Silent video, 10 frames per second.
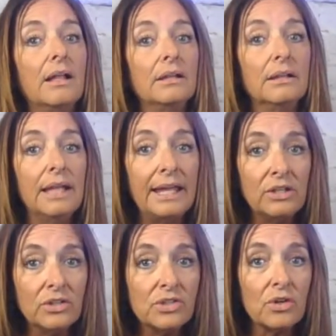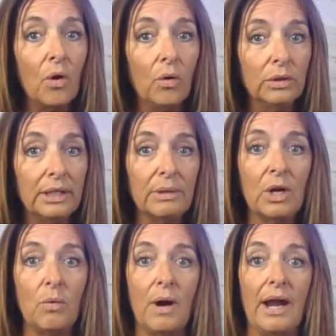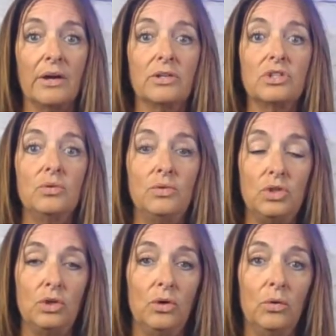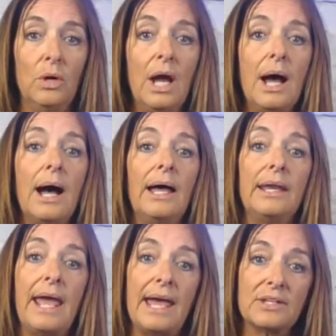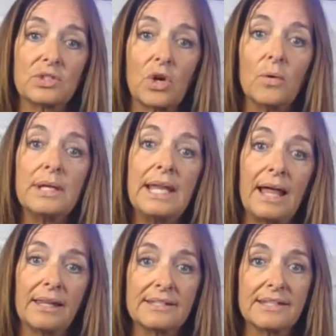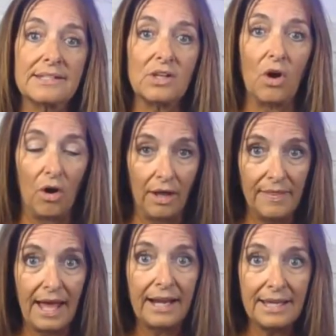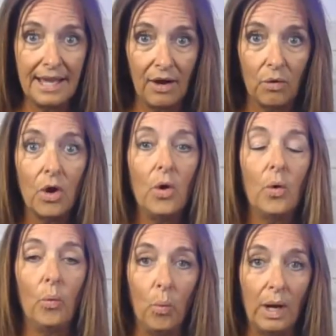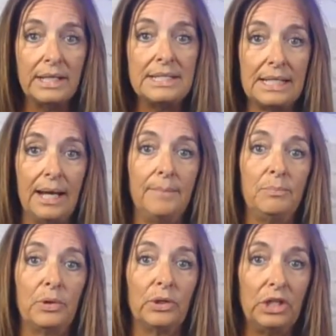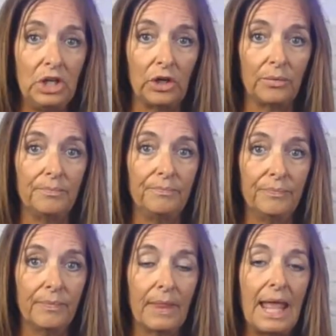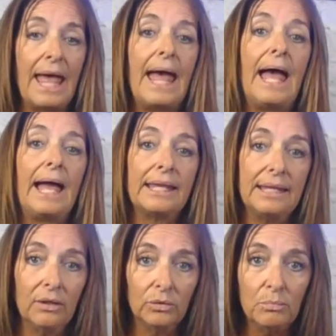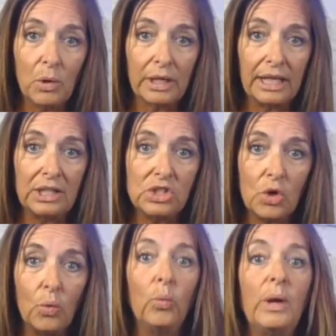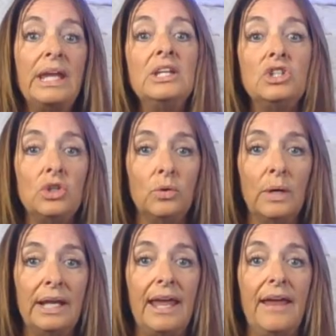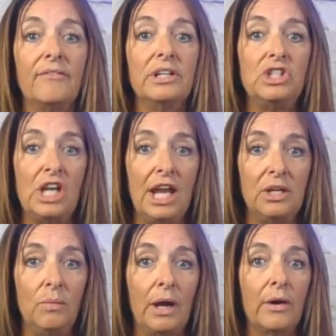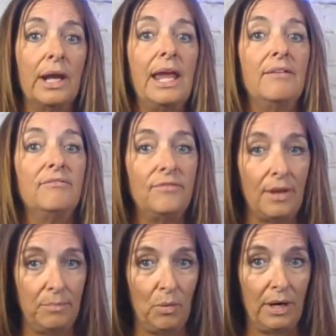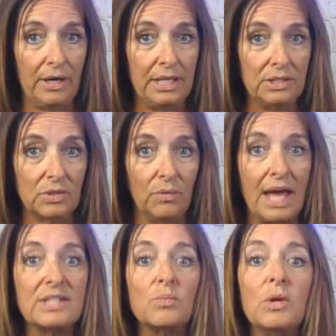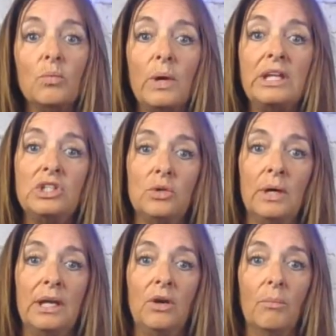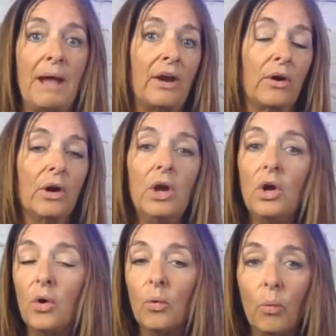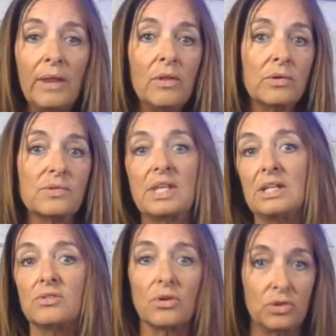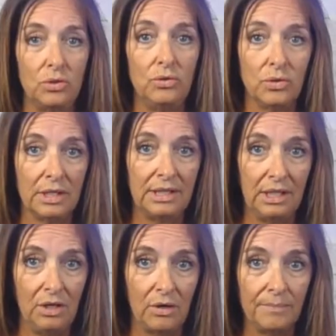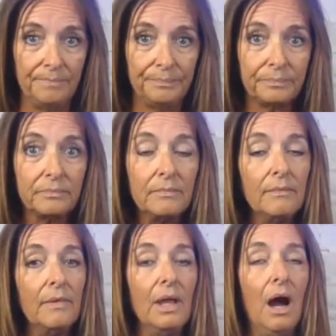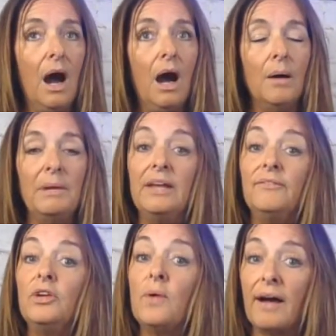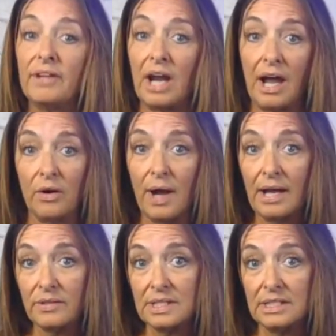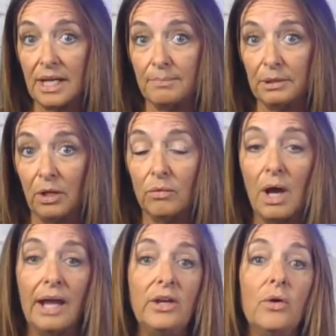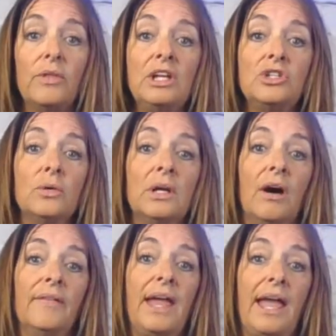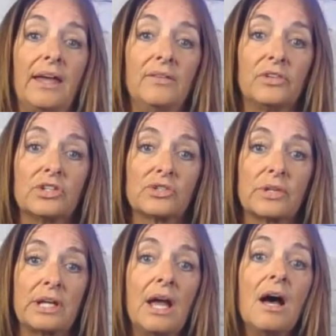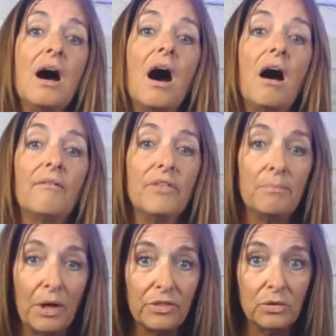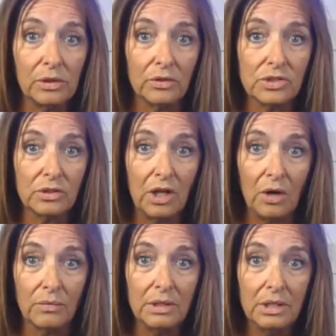lenders are only required to do an escrow analysis on that account one time per year. At Guild Mortgage, we do it every January and February. So that's when we do it, no matter when those things are due during the year. If you have an Idaho housing type of loan, I know they do it on the anniversary of the month you closed your loan.